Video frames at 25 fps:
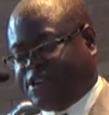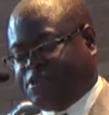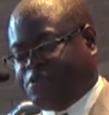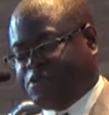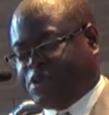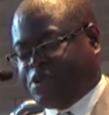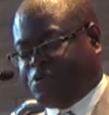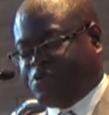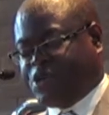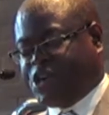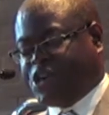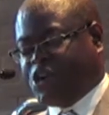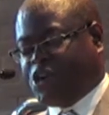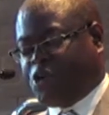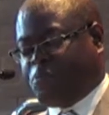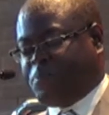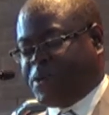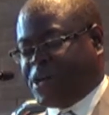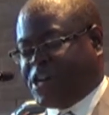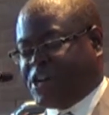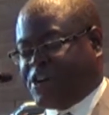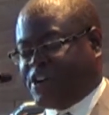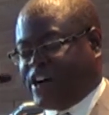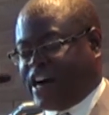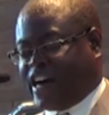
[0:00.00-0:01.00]
When we
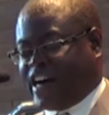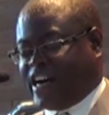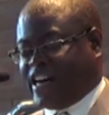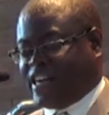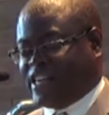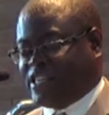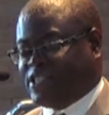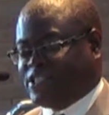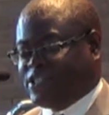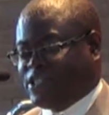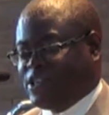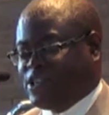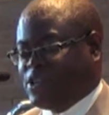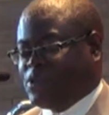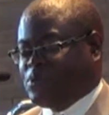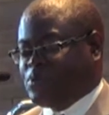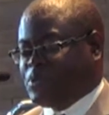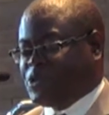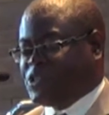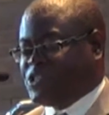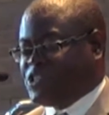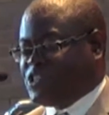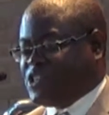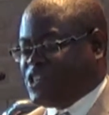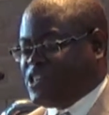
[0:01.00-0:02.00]
open our eyes, we
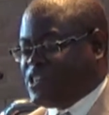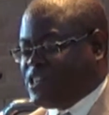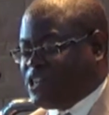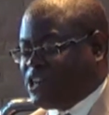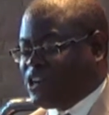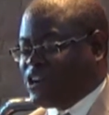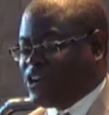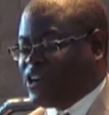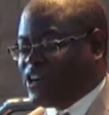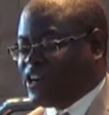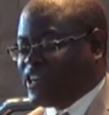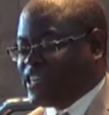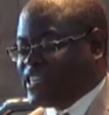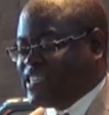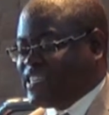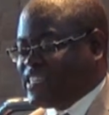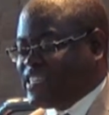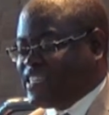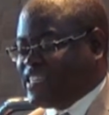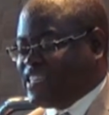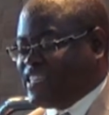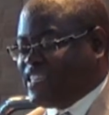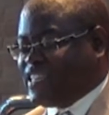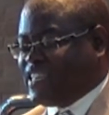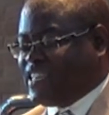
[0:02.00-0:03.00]
see the Lord
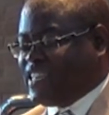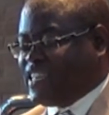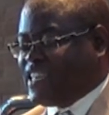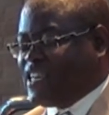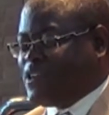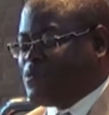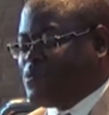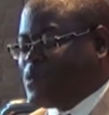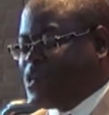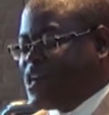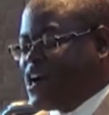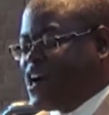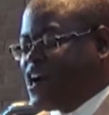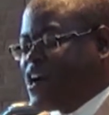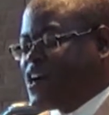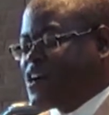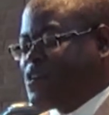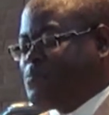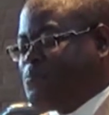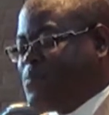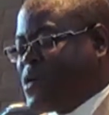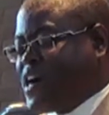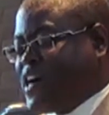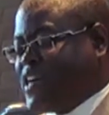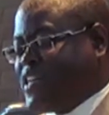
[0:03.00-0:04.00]
and we are
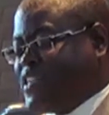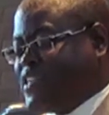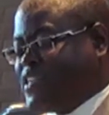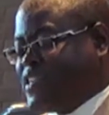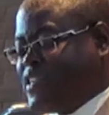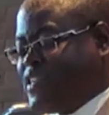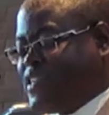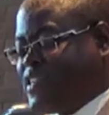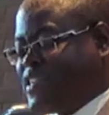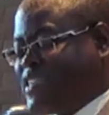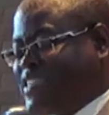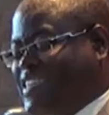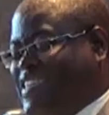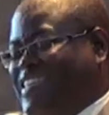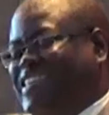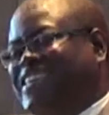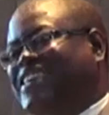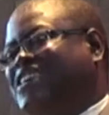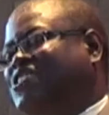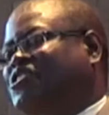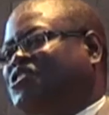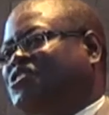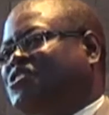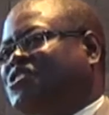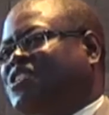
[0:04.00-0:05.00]
reminded that He
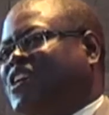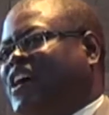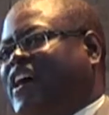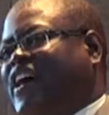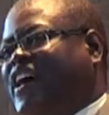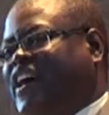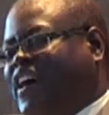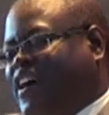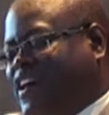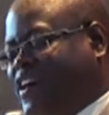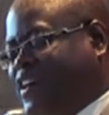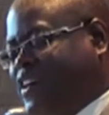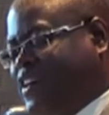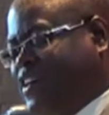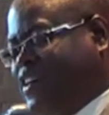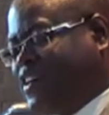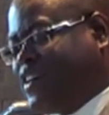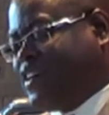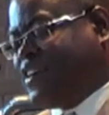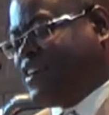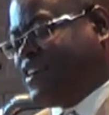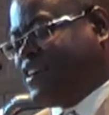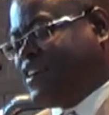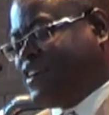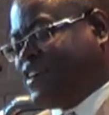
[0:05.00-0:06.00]
is there
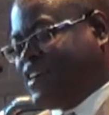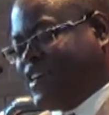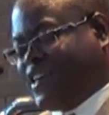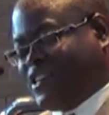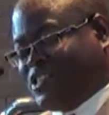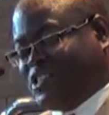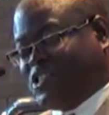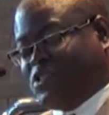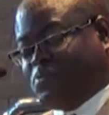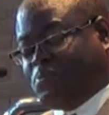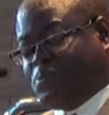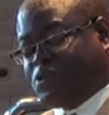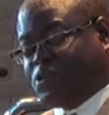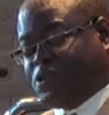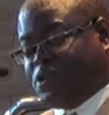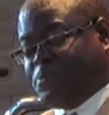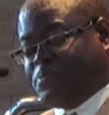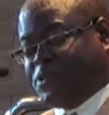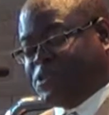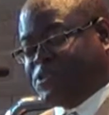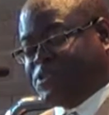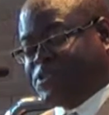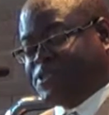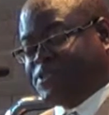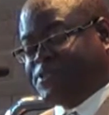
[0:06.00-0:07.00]
as He
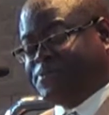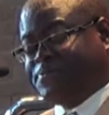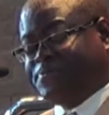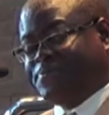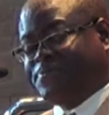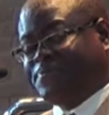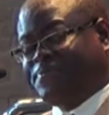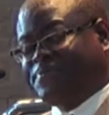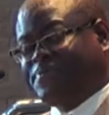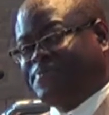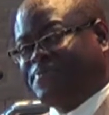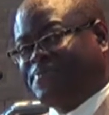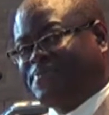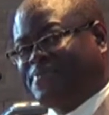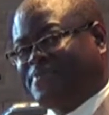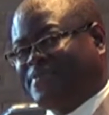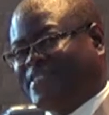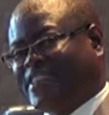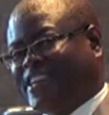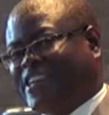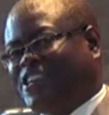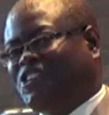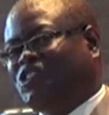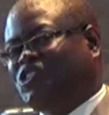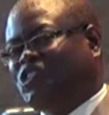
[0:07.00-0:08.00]
promised. And